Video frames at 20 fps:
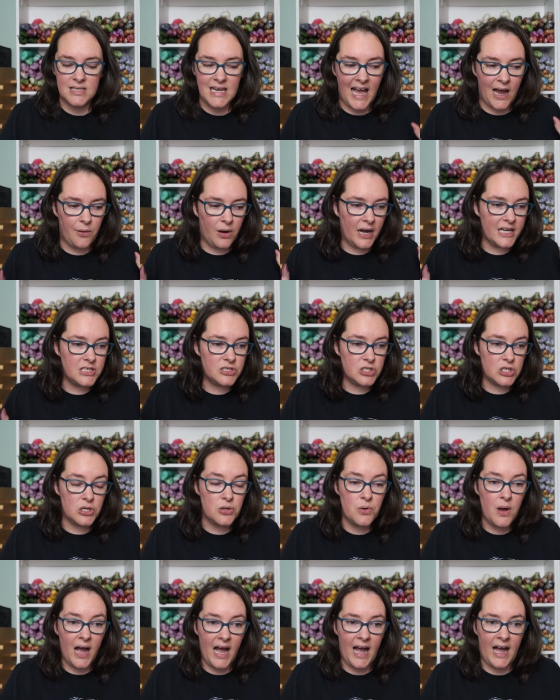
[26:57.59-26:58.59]
Now, I
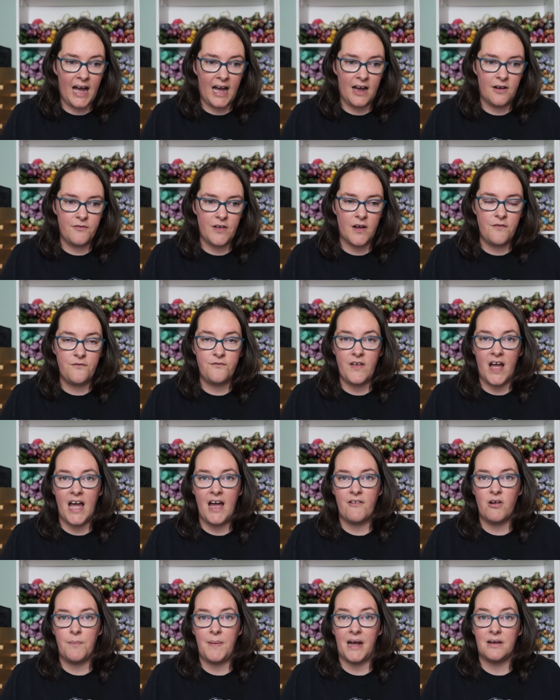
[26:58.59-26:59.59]
do have a
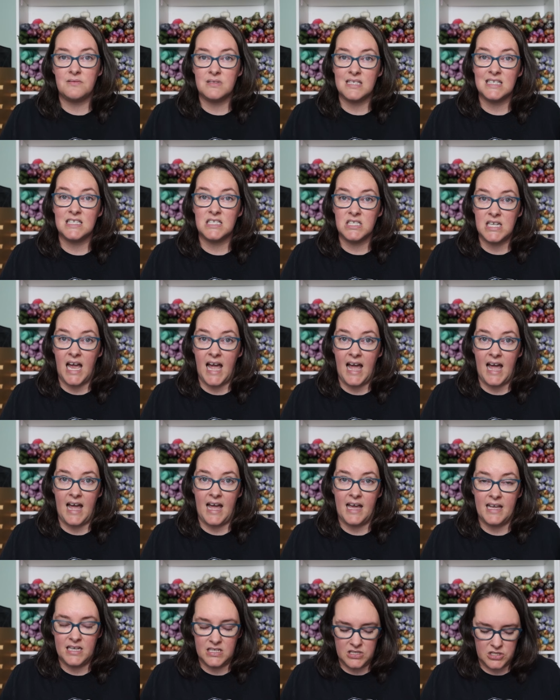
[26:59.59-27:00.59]
fair amount to
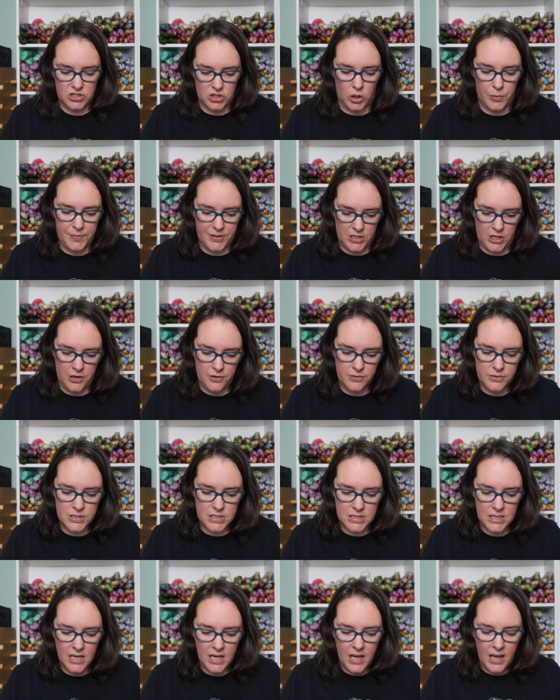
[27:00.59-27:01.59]
share in shop
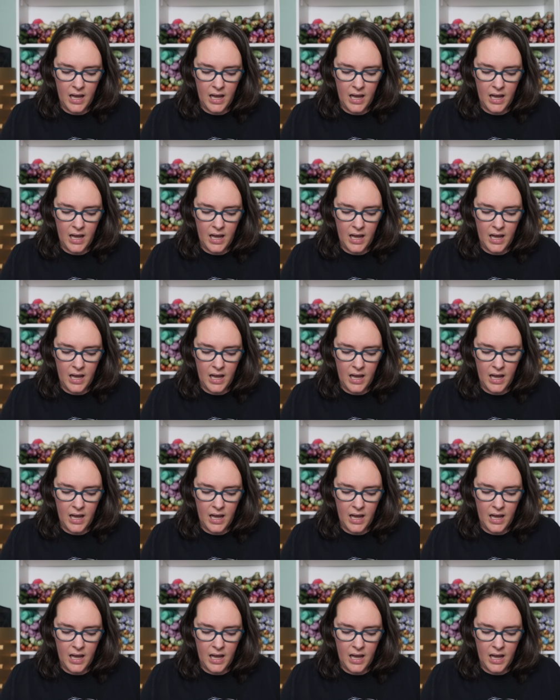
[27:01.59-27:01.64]
news.